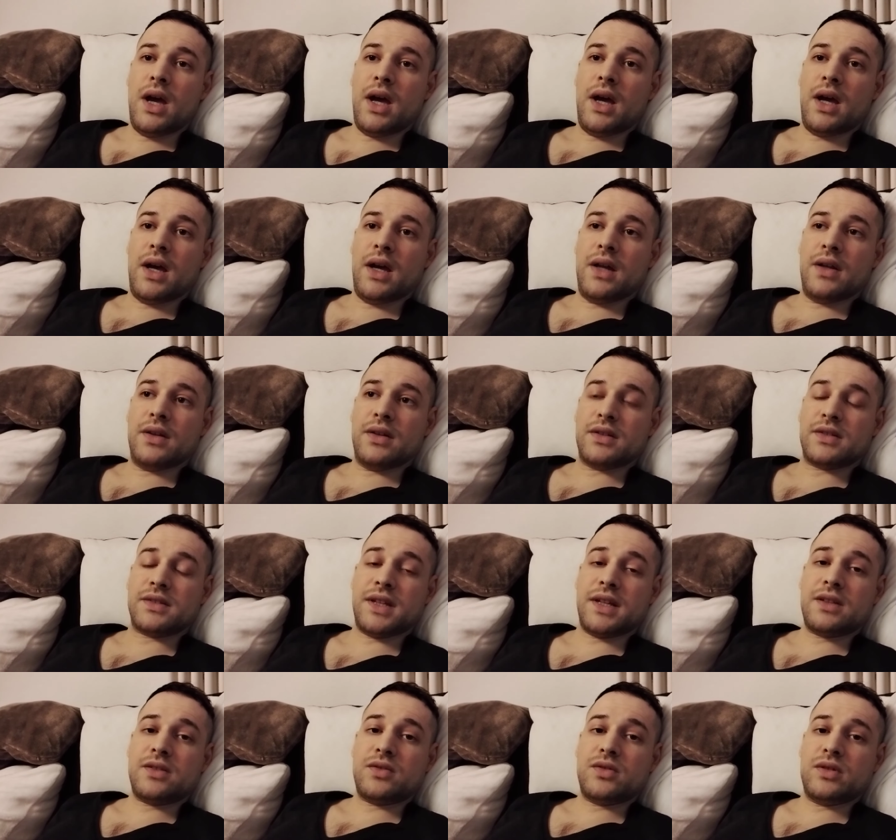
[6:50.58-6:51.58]
And the
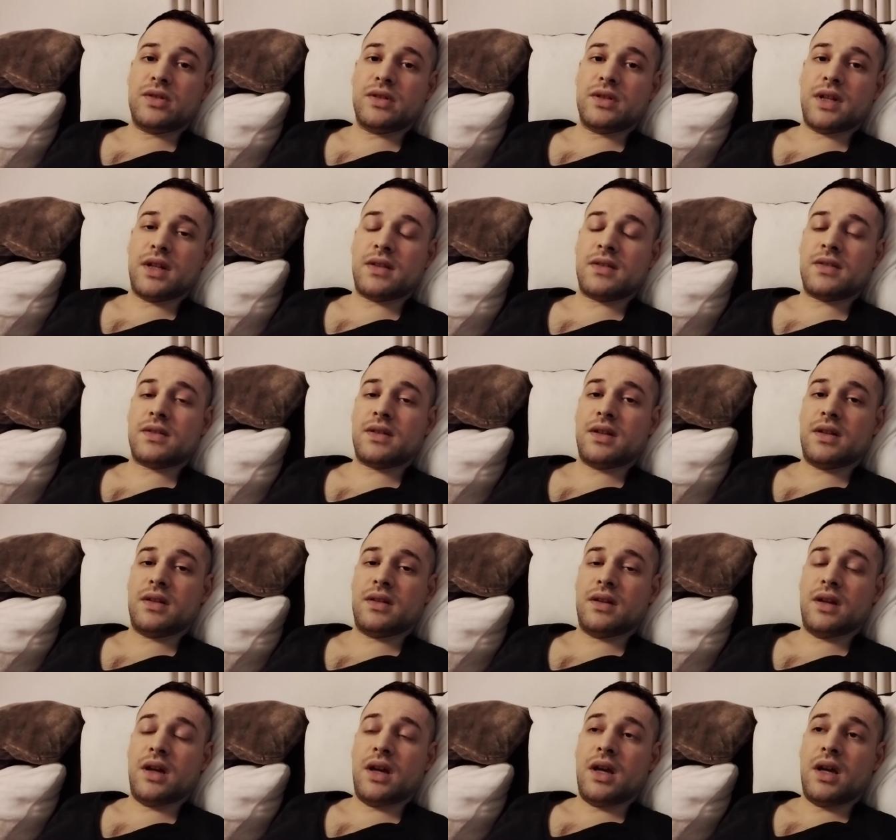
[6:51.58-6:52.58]
Saturn, that's
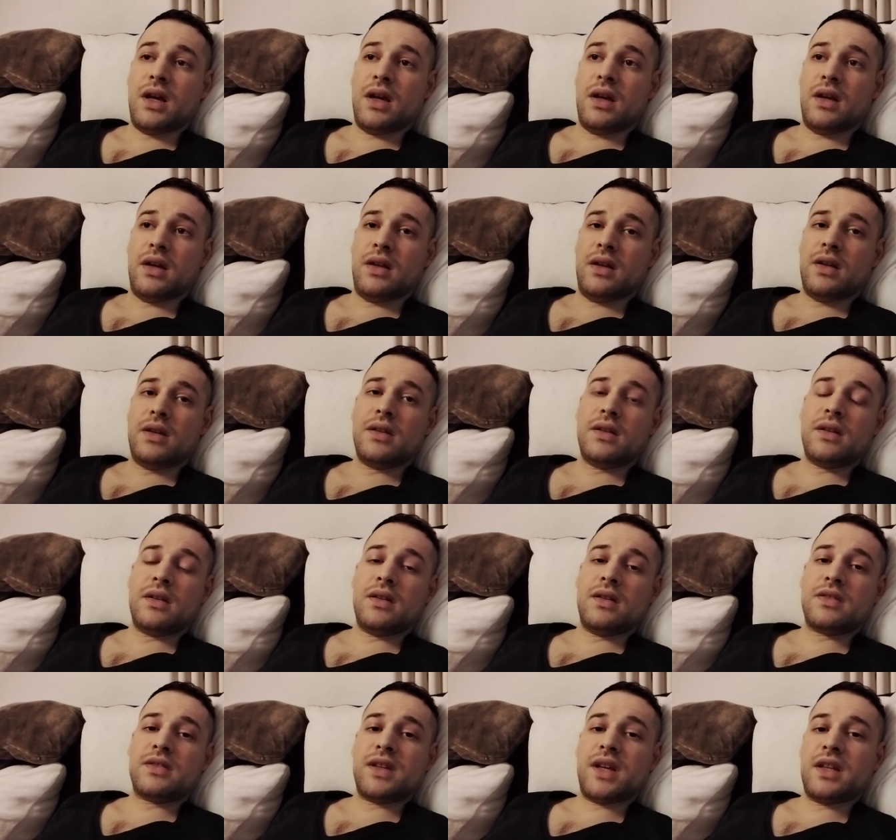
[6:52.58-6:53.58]
then
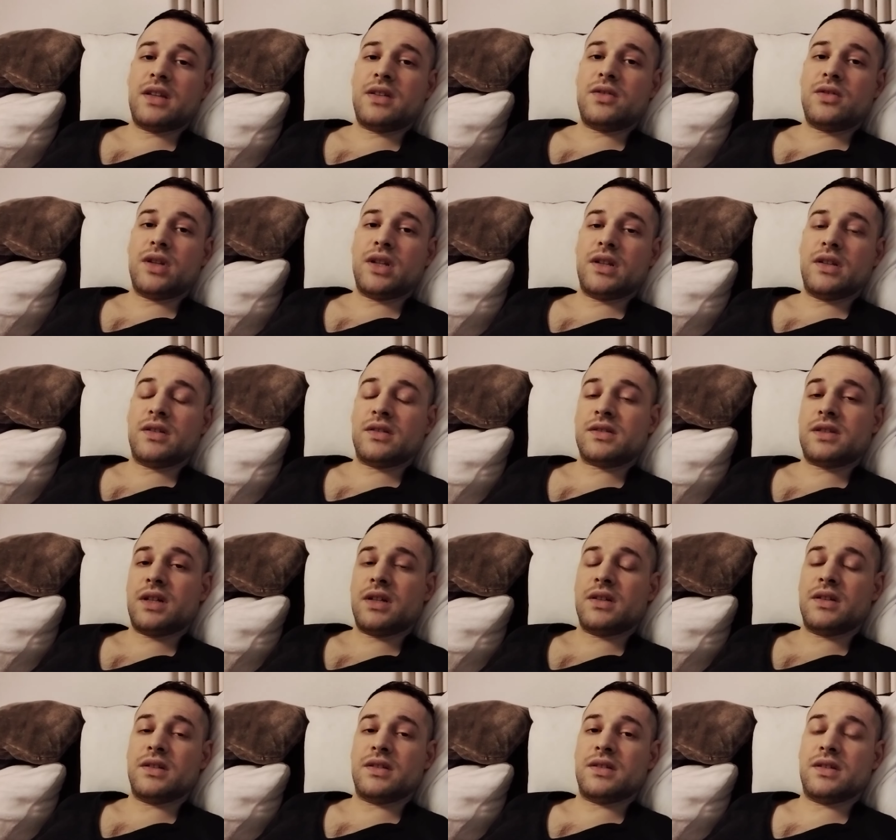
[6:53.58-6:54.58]
the Saturn and the
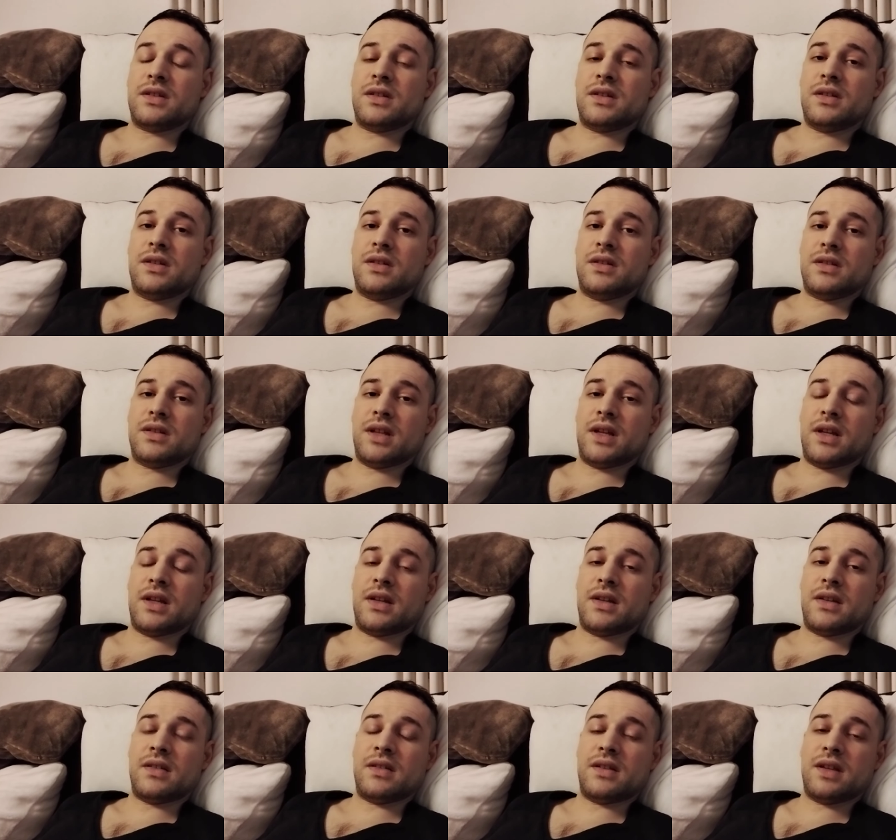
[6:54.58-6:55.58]
Sun is like
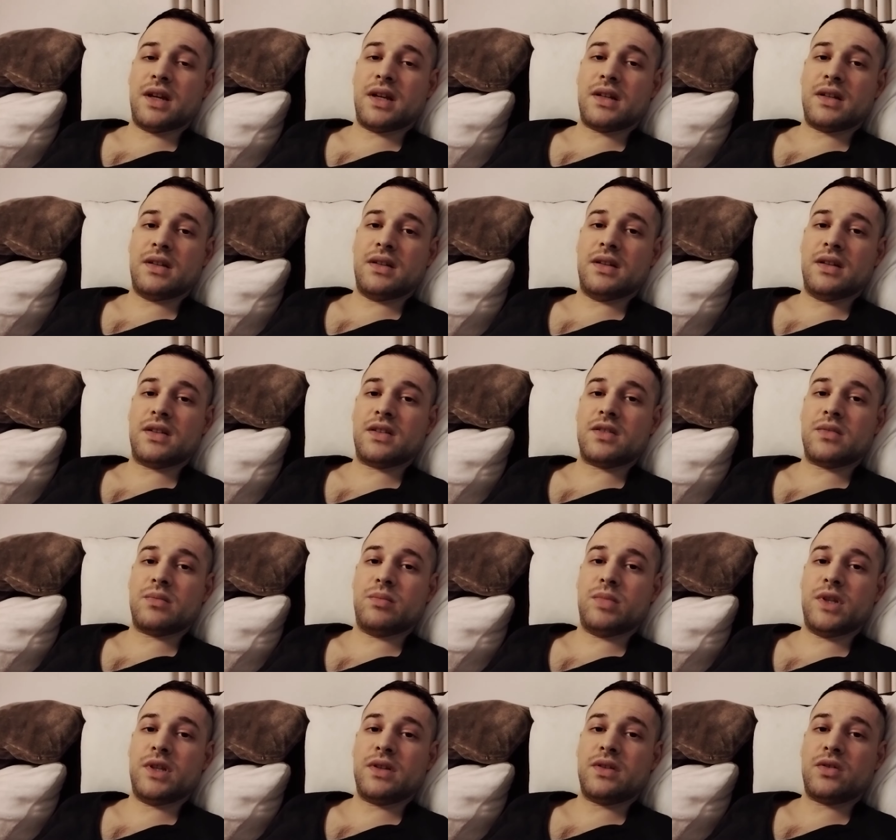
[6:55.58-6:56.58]
exactly that
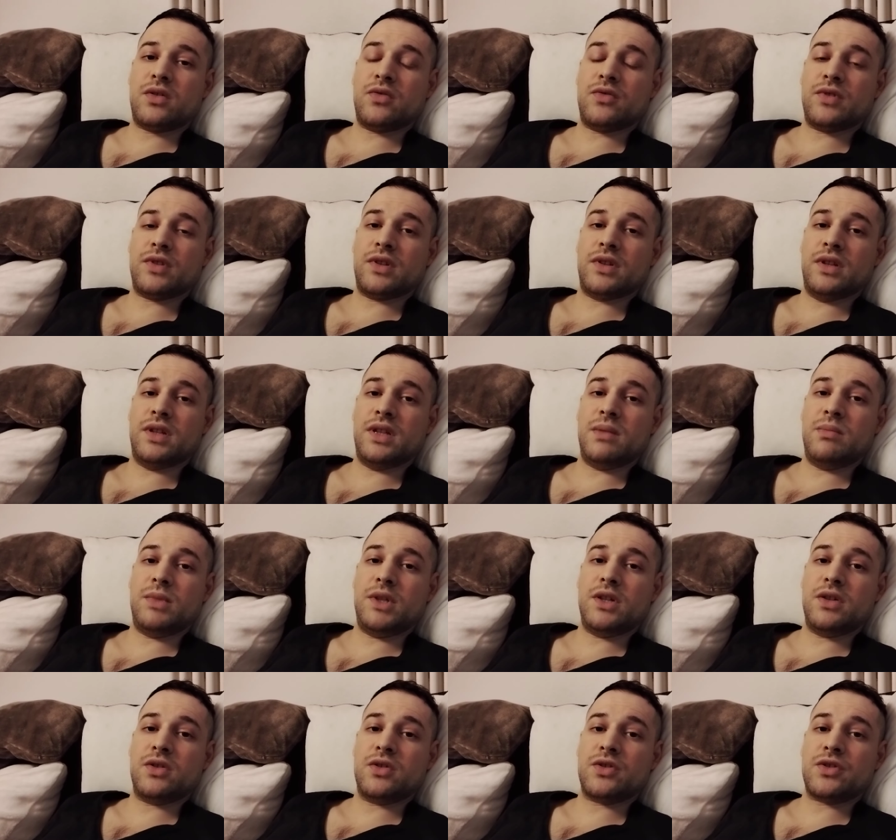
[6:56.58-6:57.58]
split of the
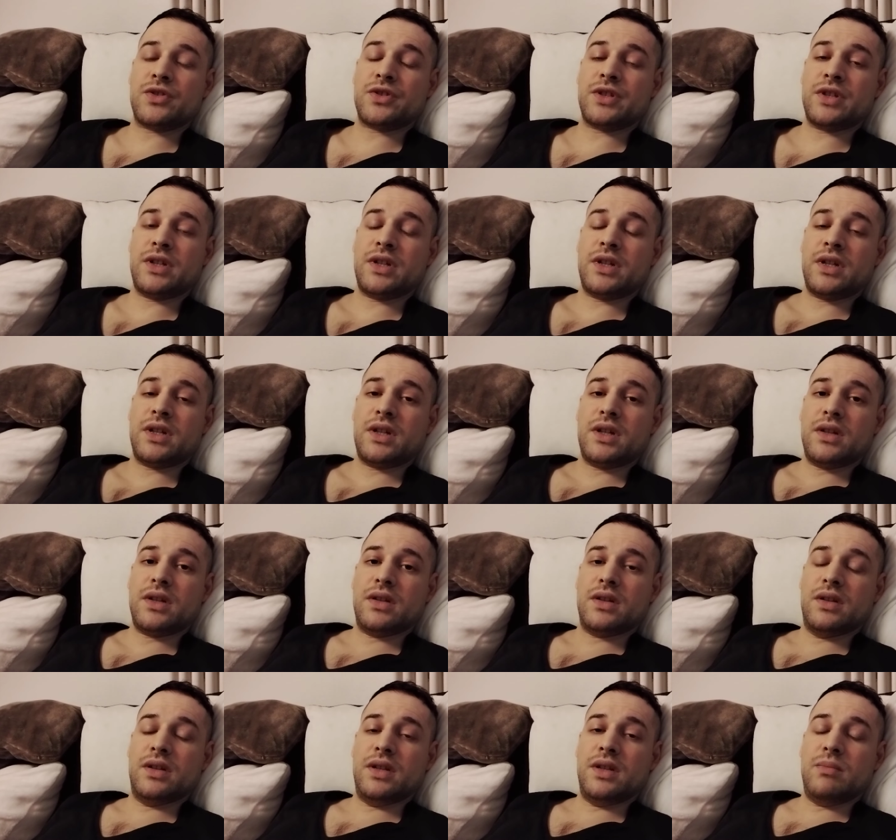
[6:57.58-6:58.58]
demiurge.
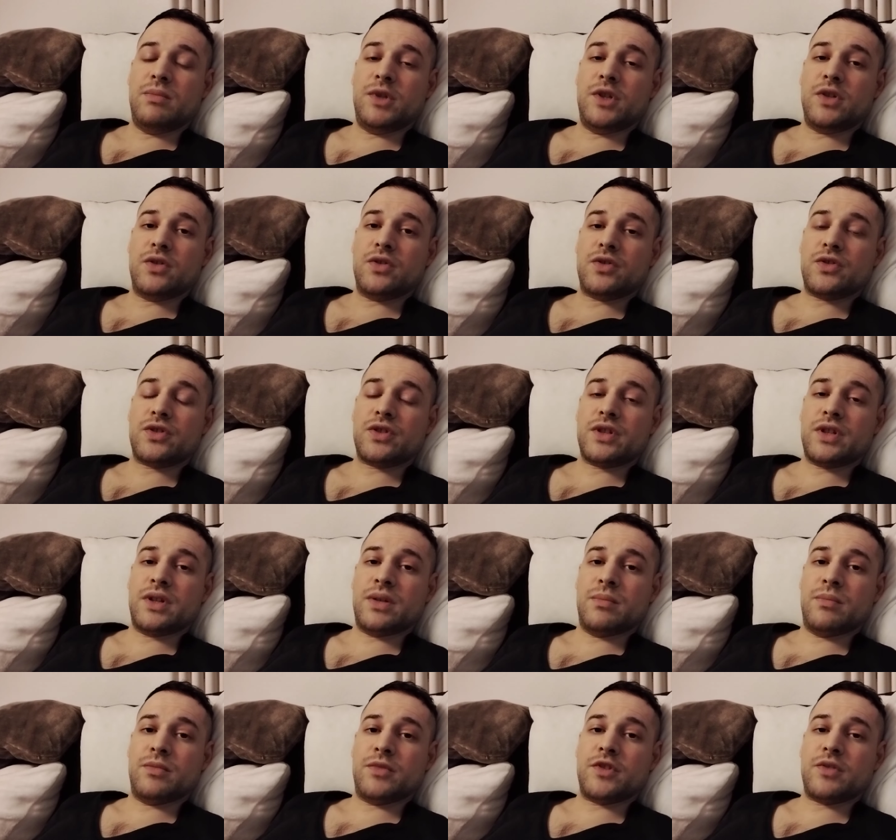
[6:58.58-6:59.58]
The demiurge
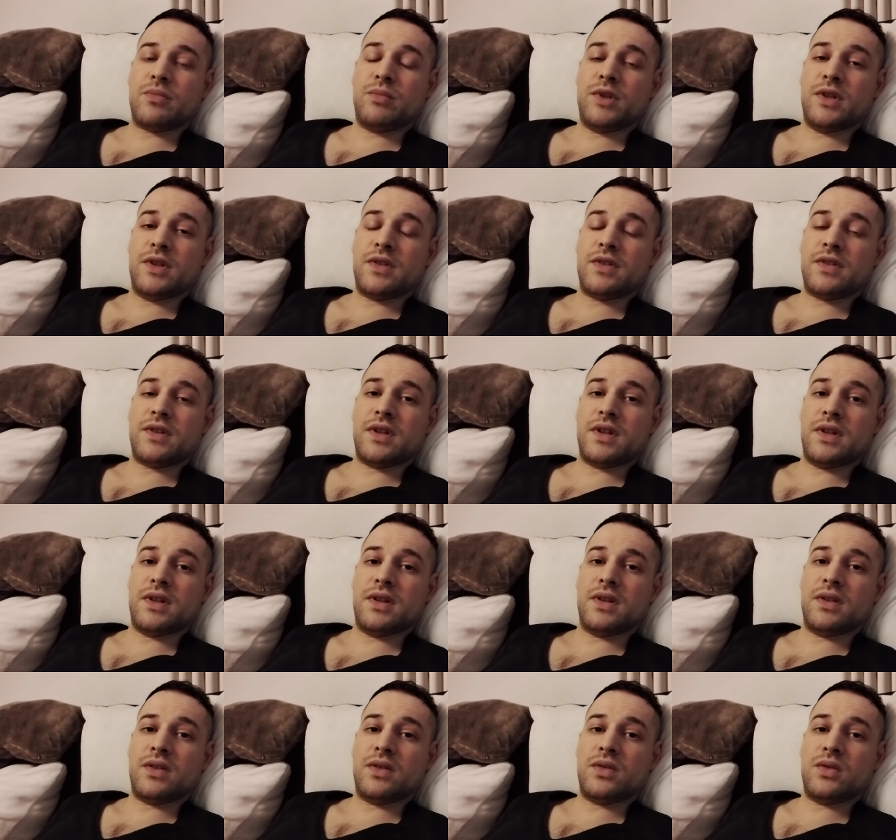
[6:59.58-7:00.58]
splits then
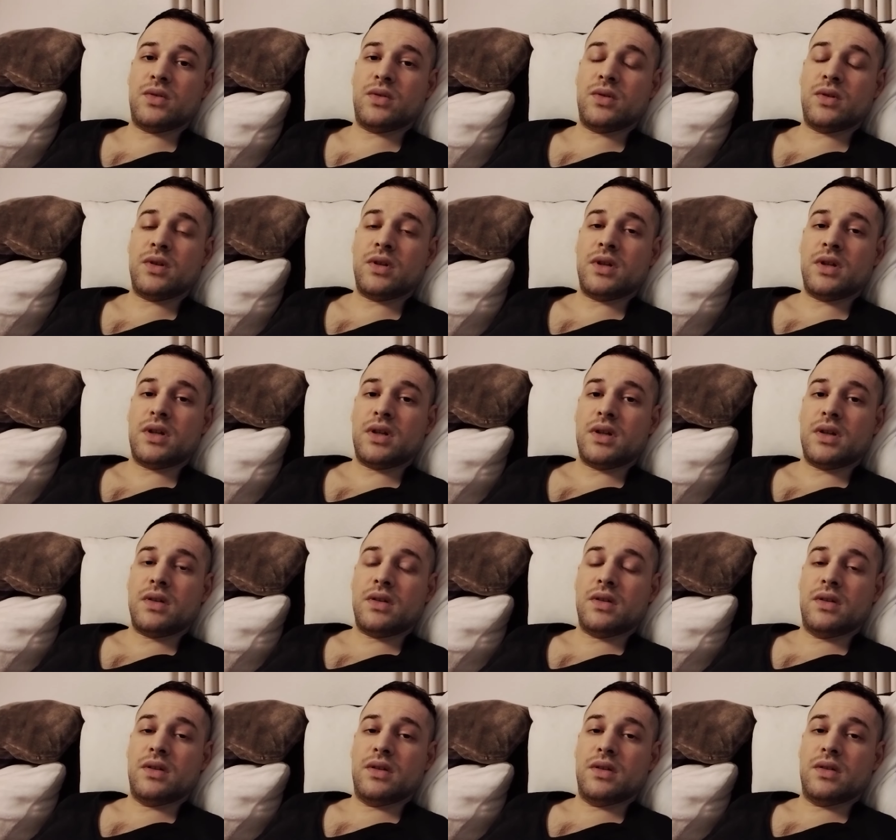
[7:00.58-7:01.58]
into
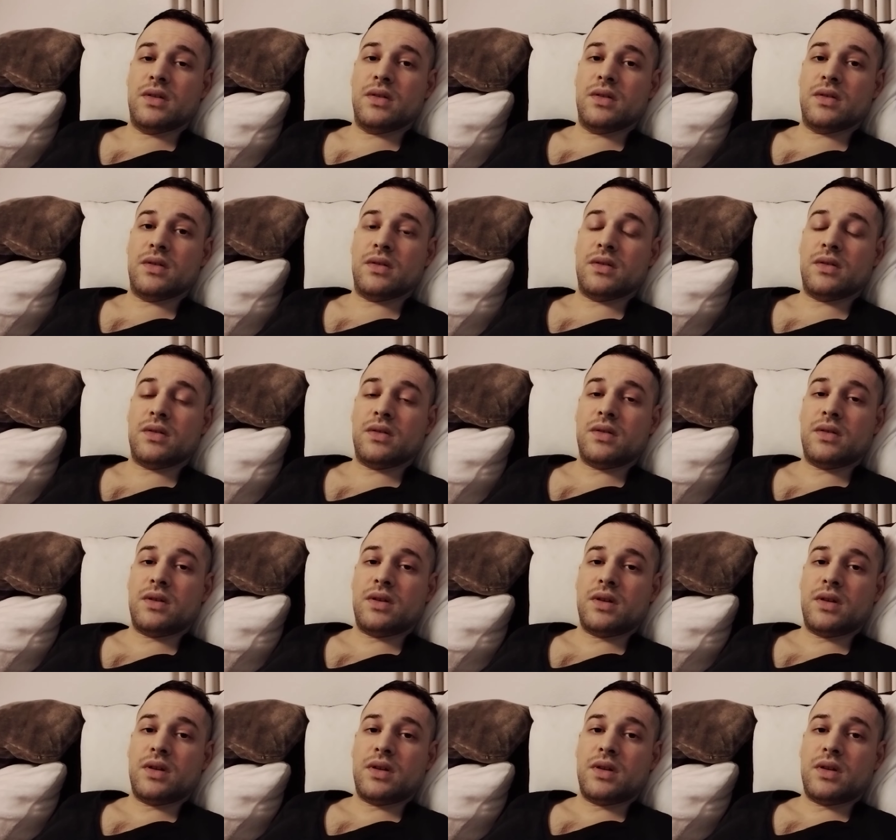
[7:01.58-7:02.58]
the
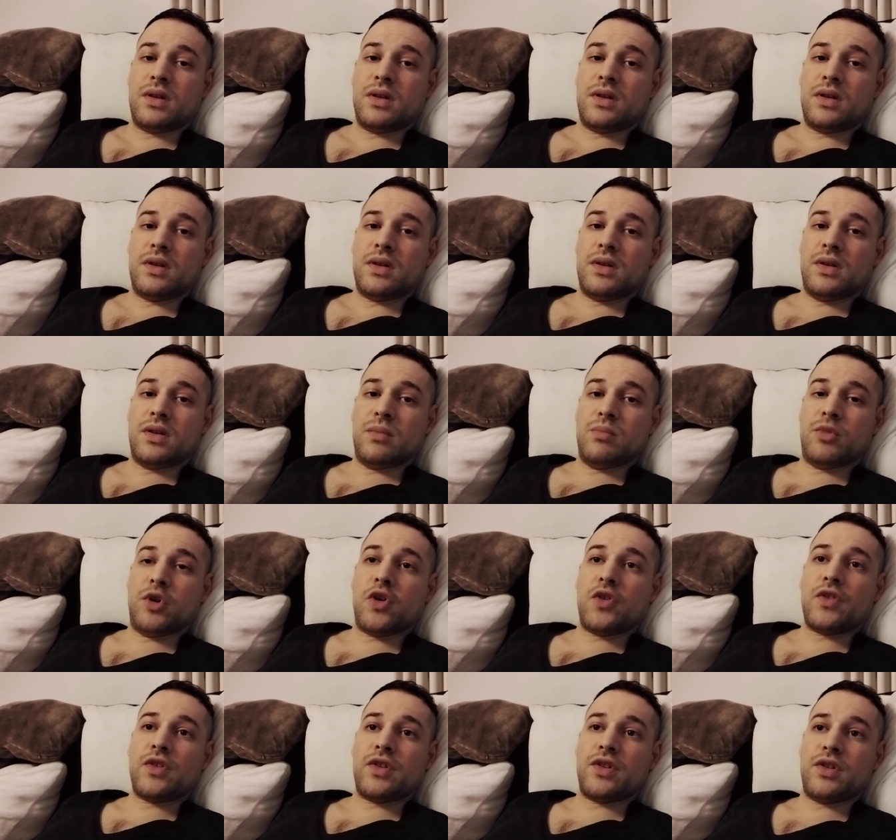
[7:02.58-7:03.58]

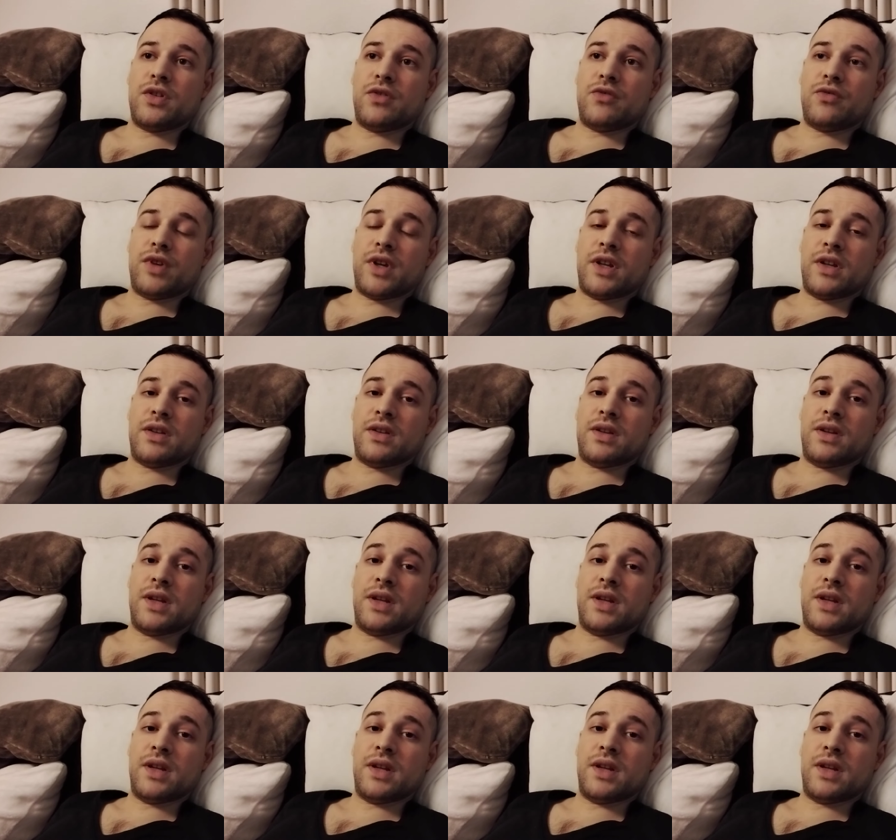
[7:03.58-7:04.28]
positive and the